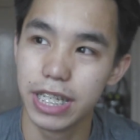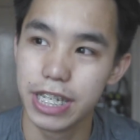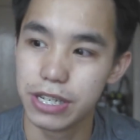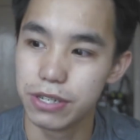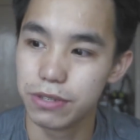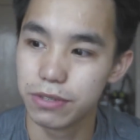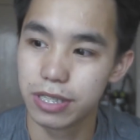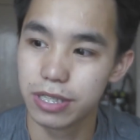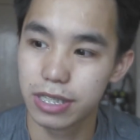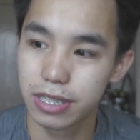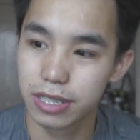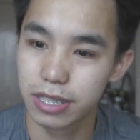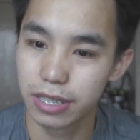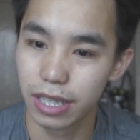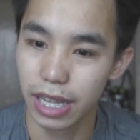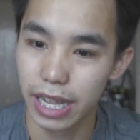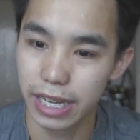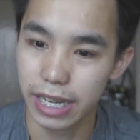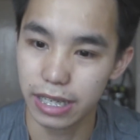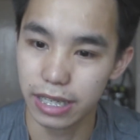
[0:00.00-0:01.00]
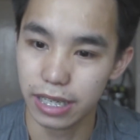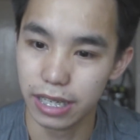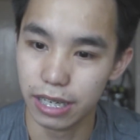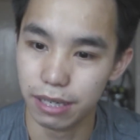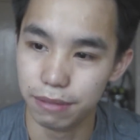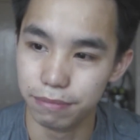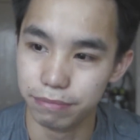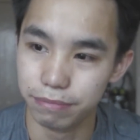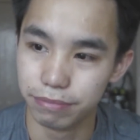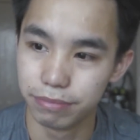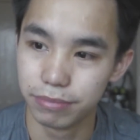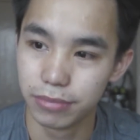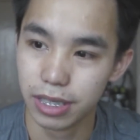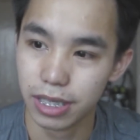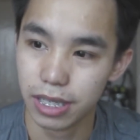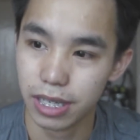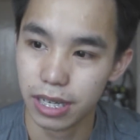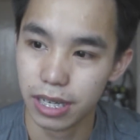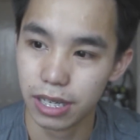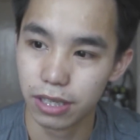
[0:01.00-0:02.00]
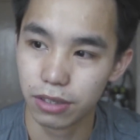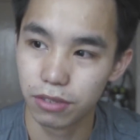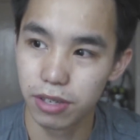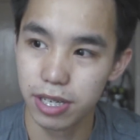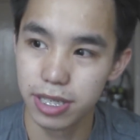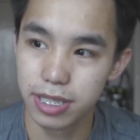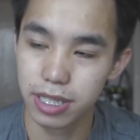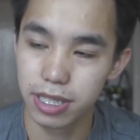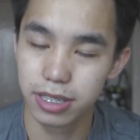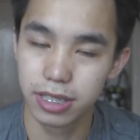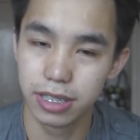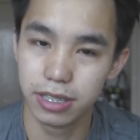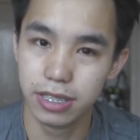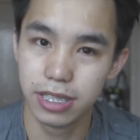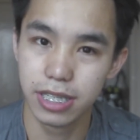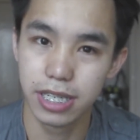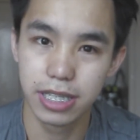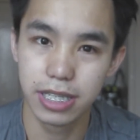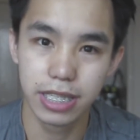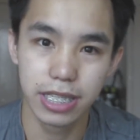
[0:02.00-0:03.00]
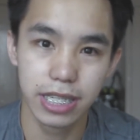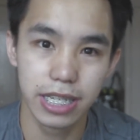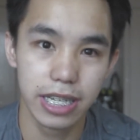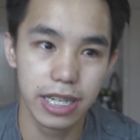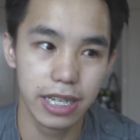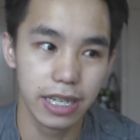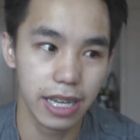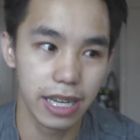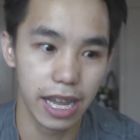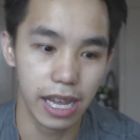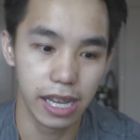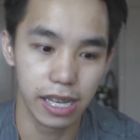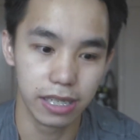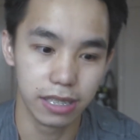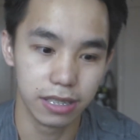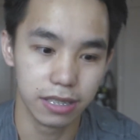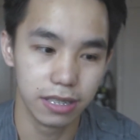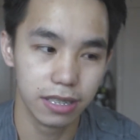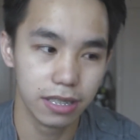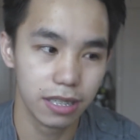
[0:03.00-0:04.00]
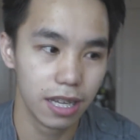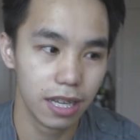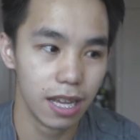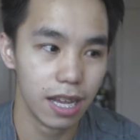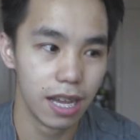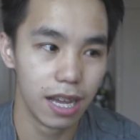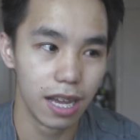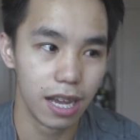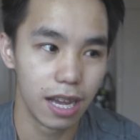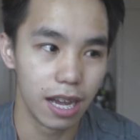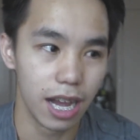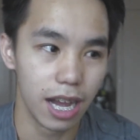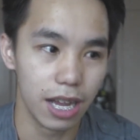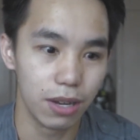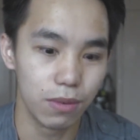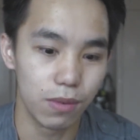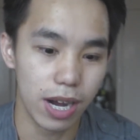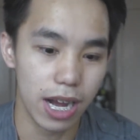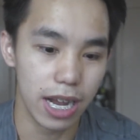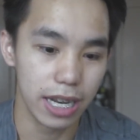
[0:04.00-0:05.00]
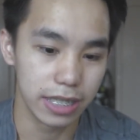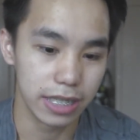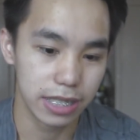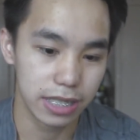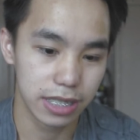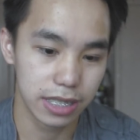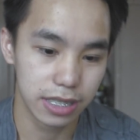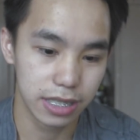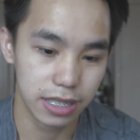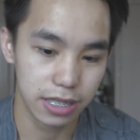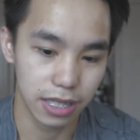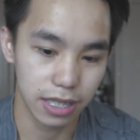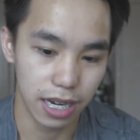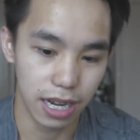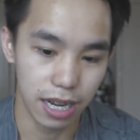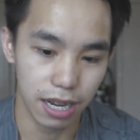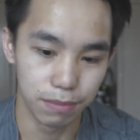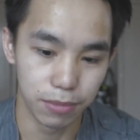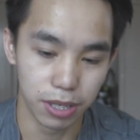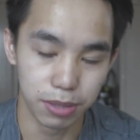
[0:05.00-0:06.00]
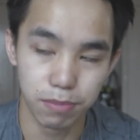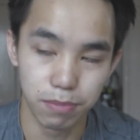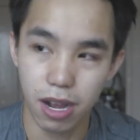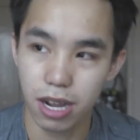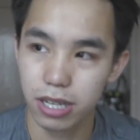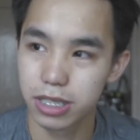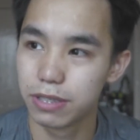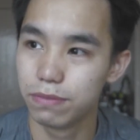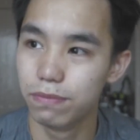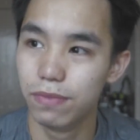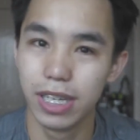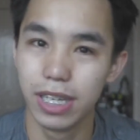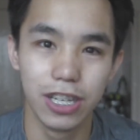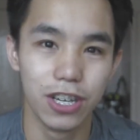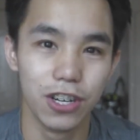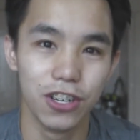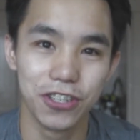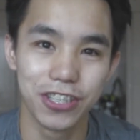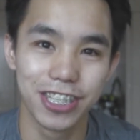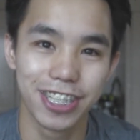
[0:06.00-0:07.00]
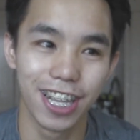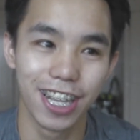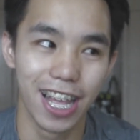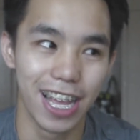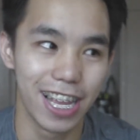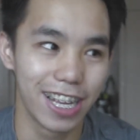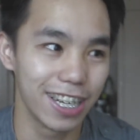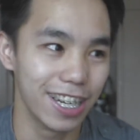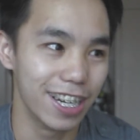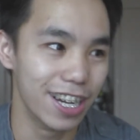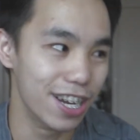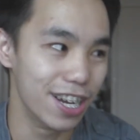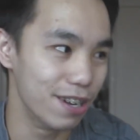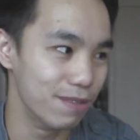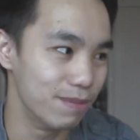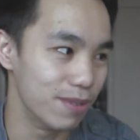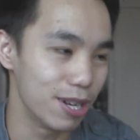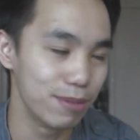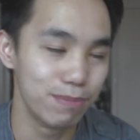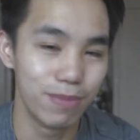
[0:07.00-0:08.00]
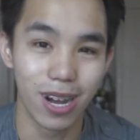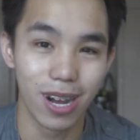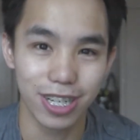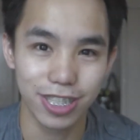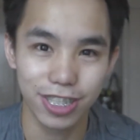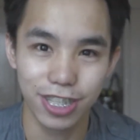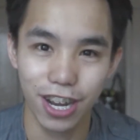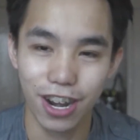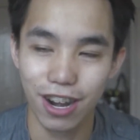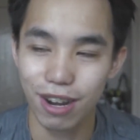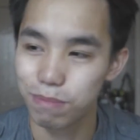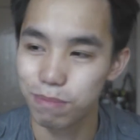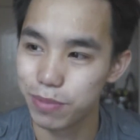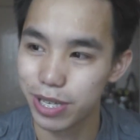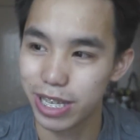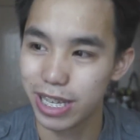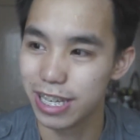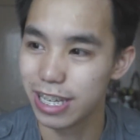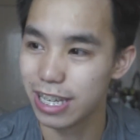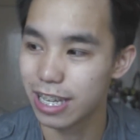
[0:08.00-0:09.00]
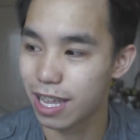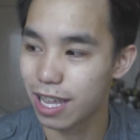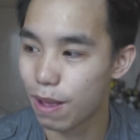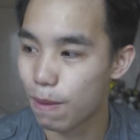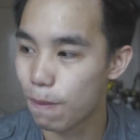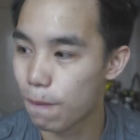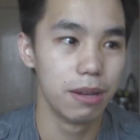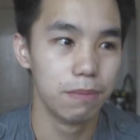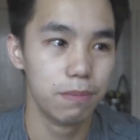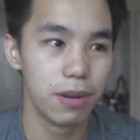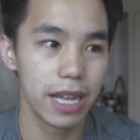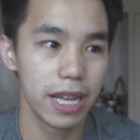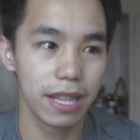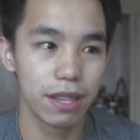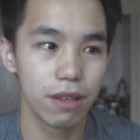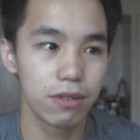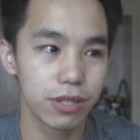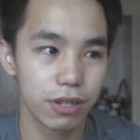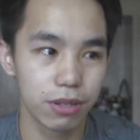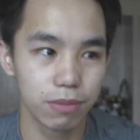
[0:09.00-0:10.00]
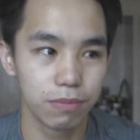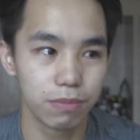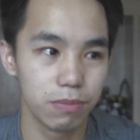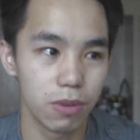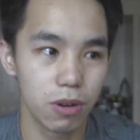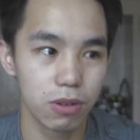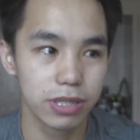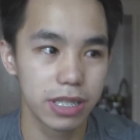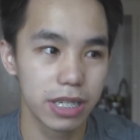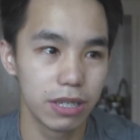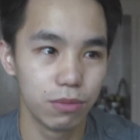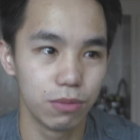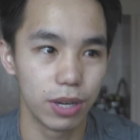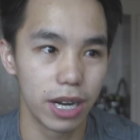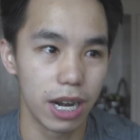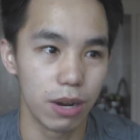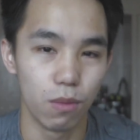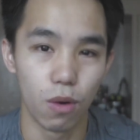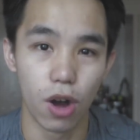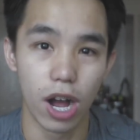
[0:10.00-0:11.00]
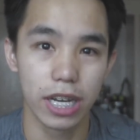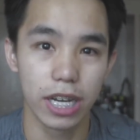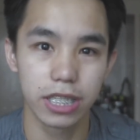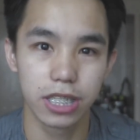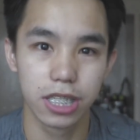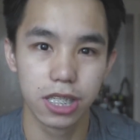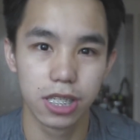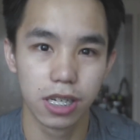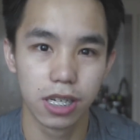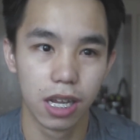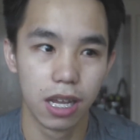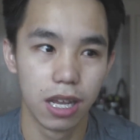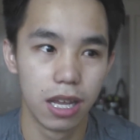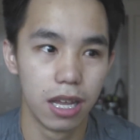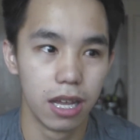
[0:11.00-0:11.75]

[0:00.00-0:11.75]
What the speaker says: videos, like 360 Jeezy, and I watch unboxing videos, like Unbox Therapy. But yeah, those are mostly what I watch.